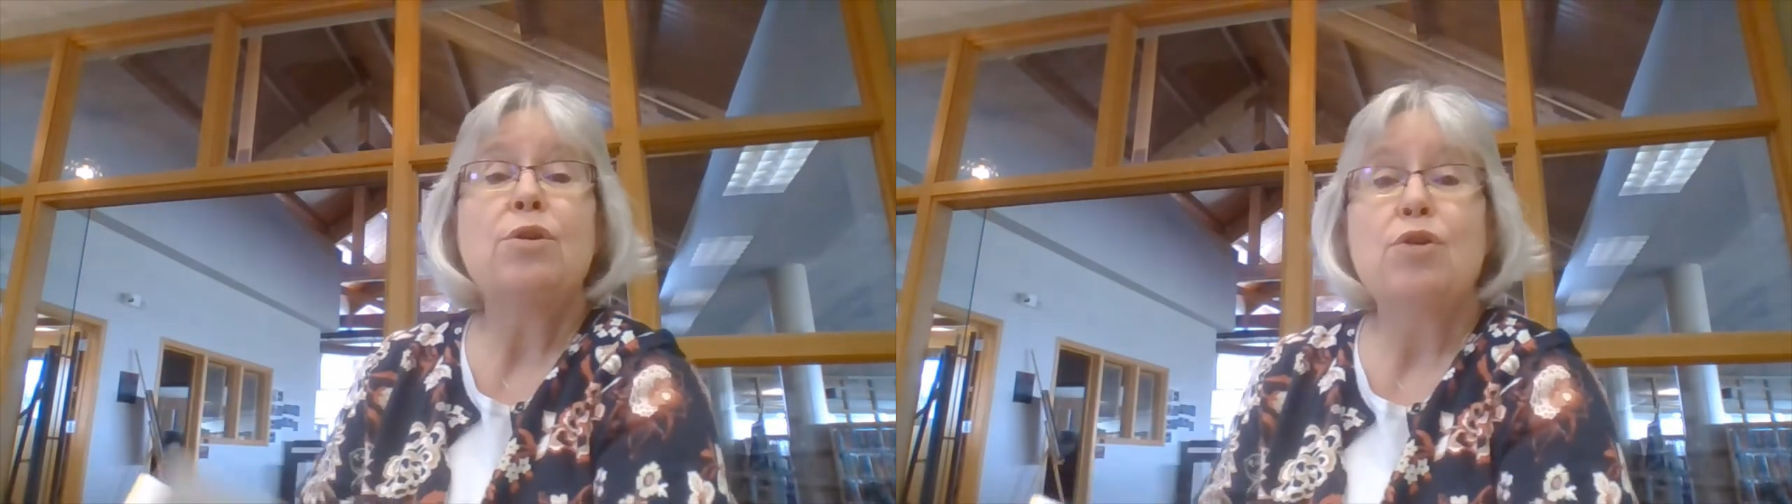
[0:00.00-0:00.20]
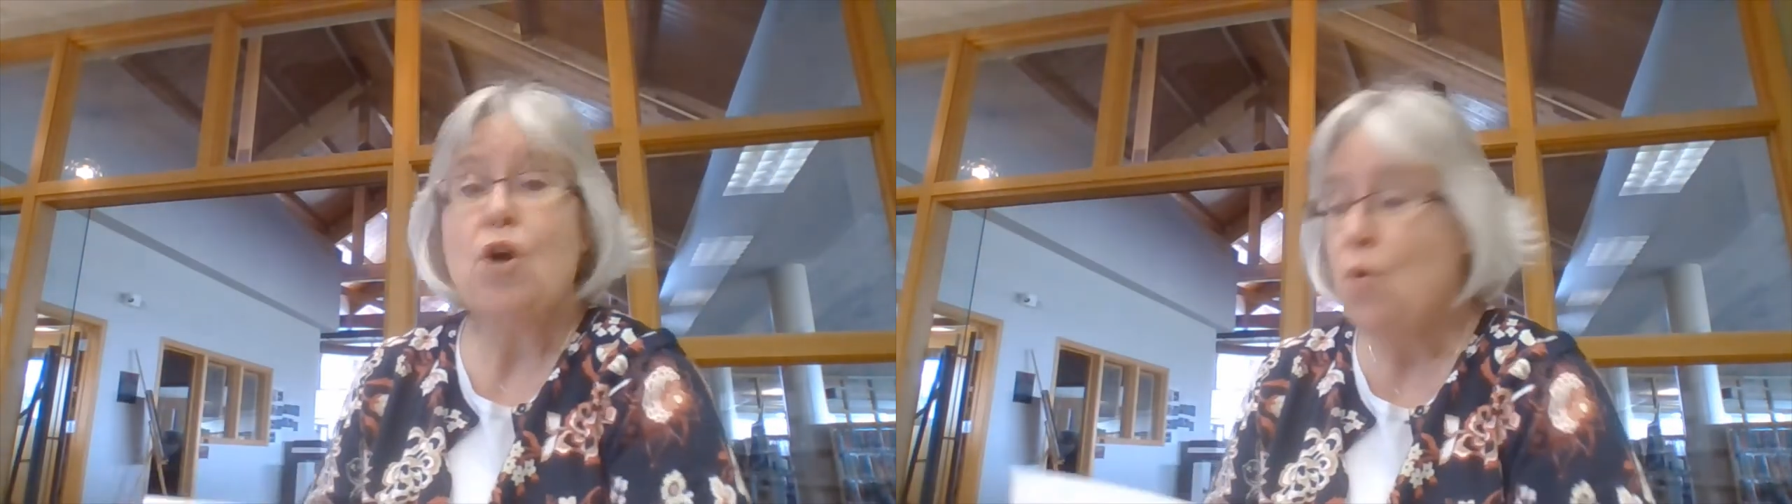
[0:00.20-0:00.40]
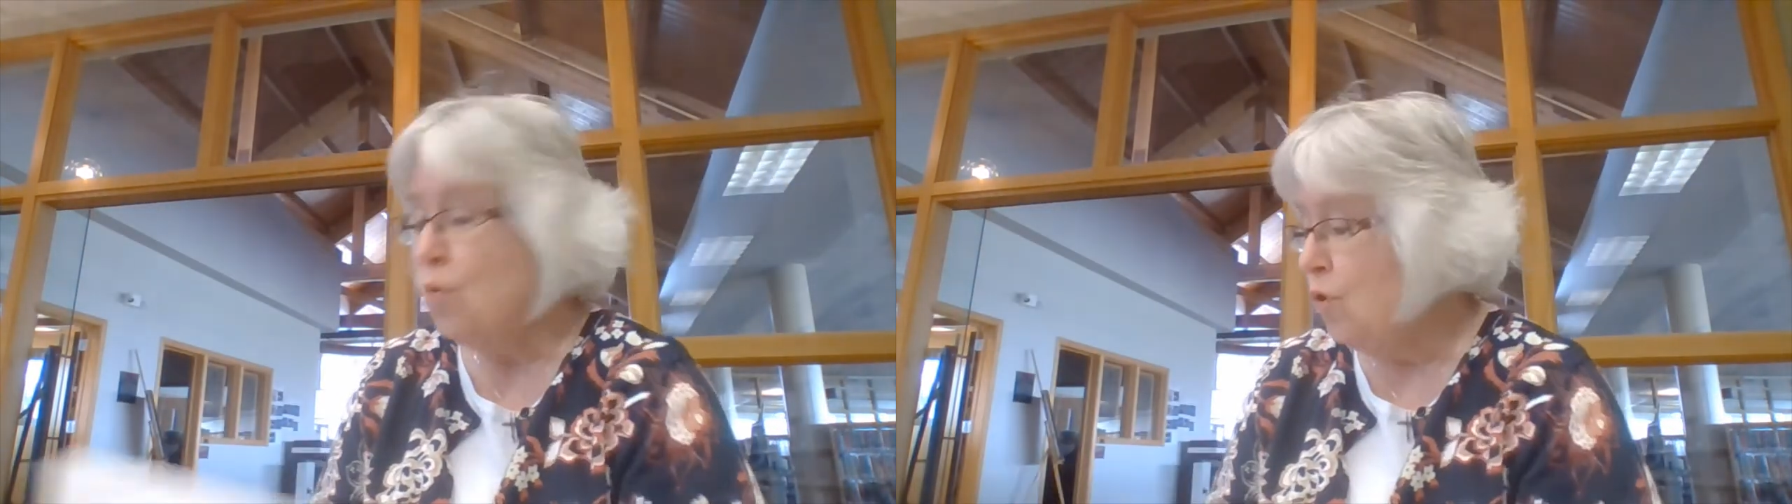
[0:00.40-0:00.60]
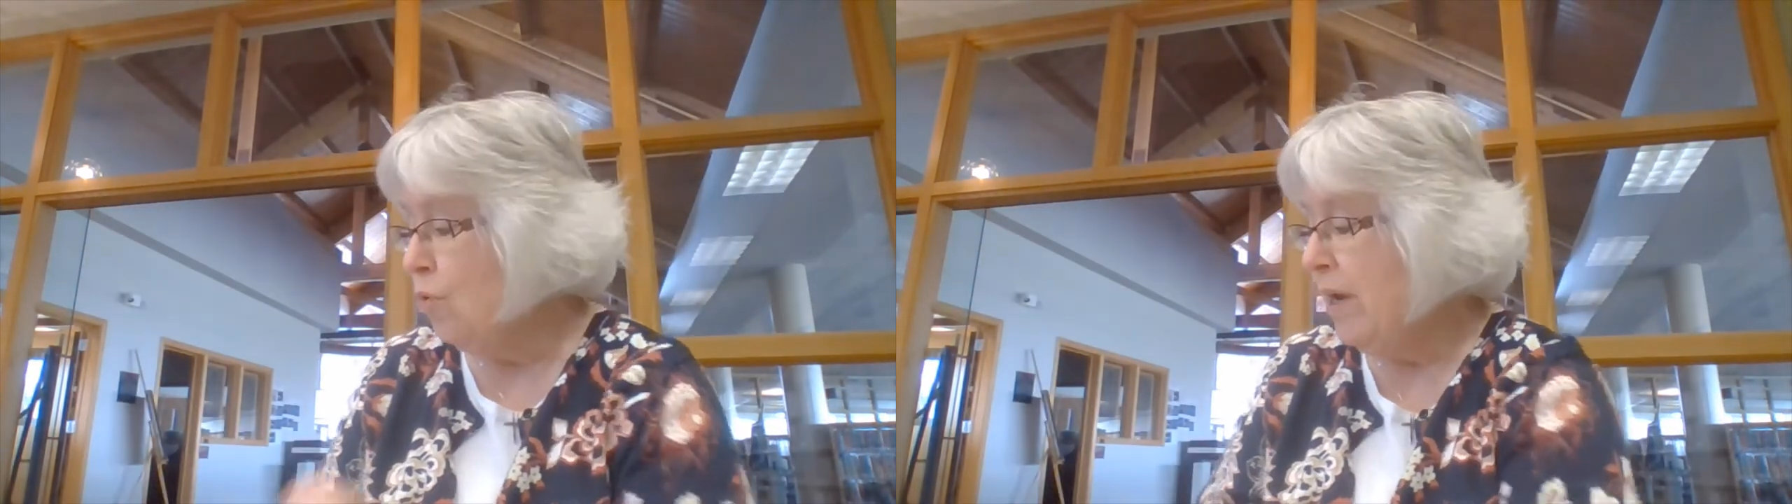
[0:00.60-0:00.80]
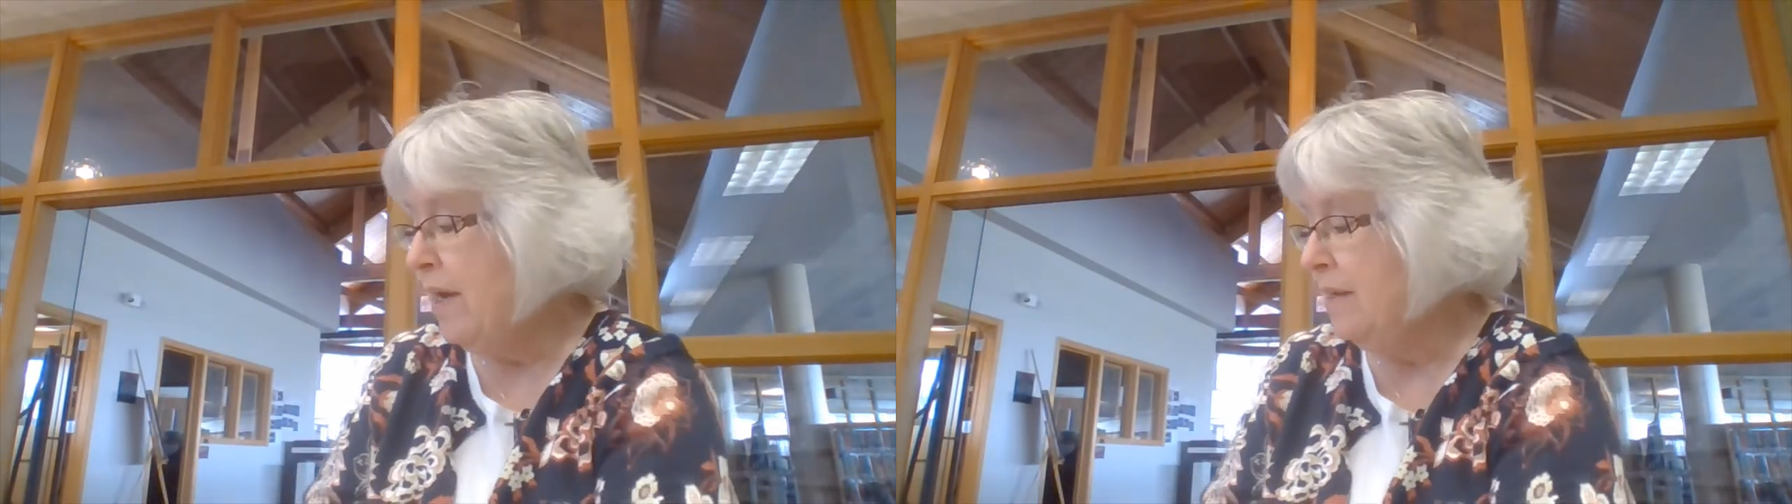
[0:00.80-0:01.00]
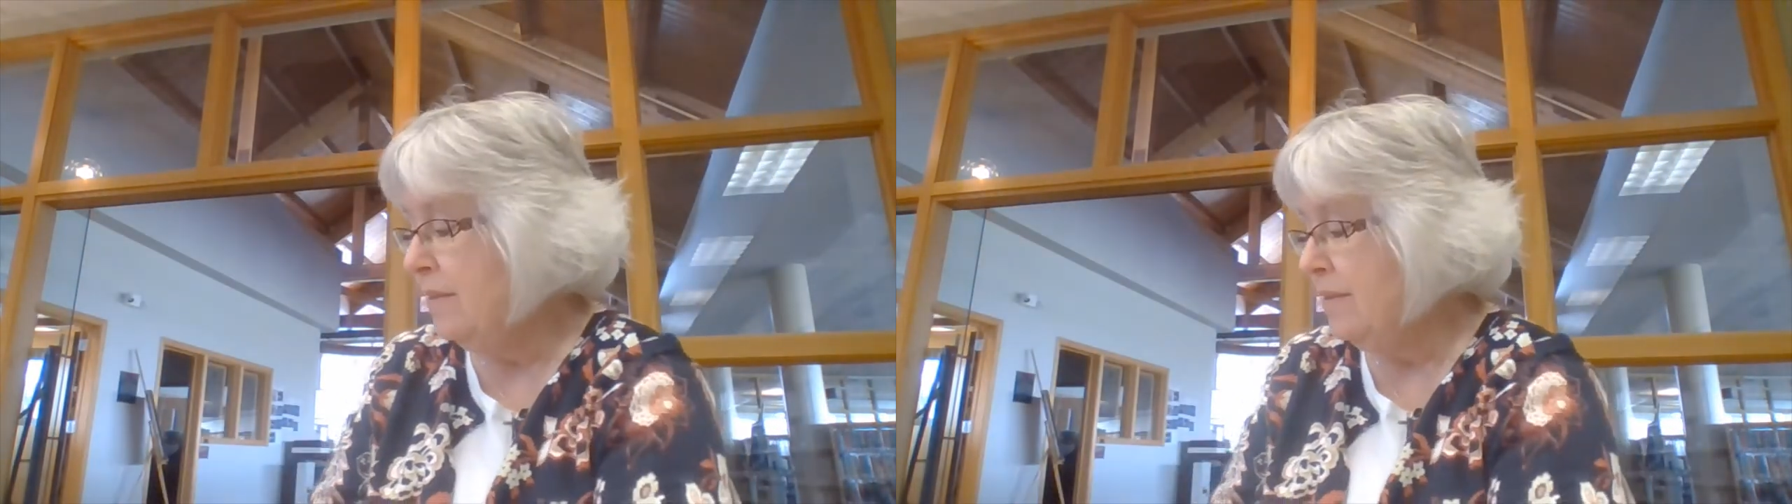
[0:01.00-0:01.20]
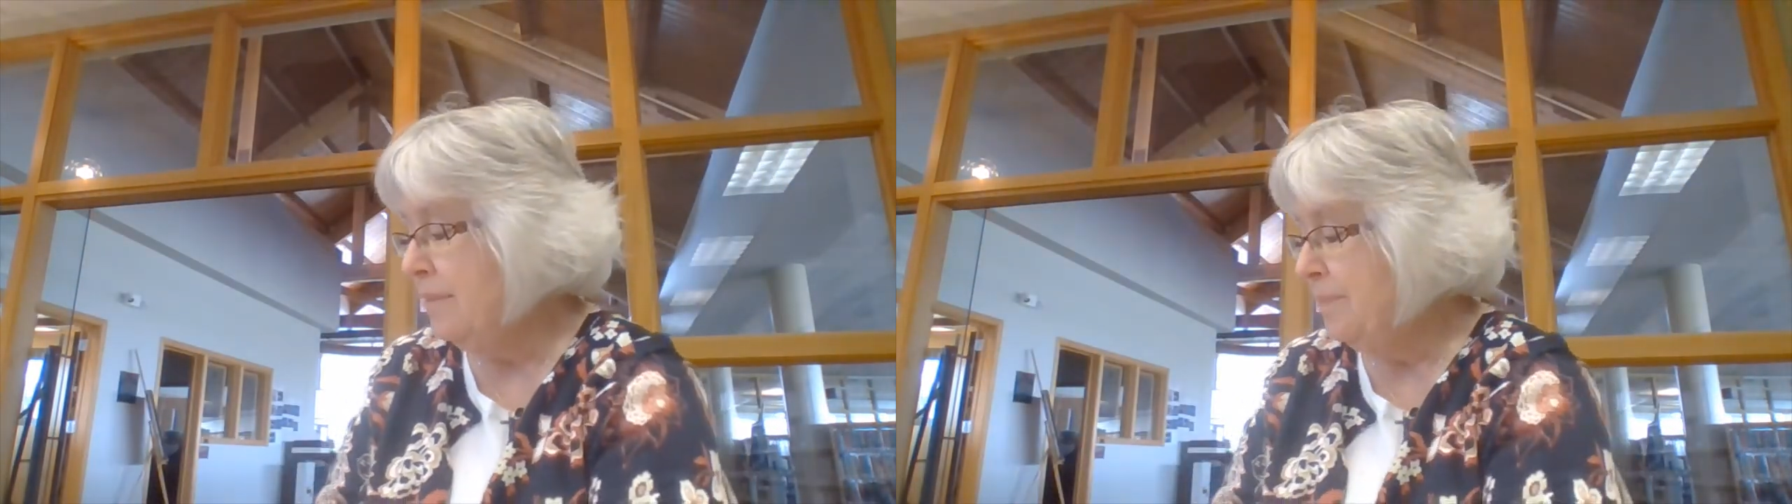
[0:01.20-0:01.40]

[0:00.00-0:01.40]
No Crayons.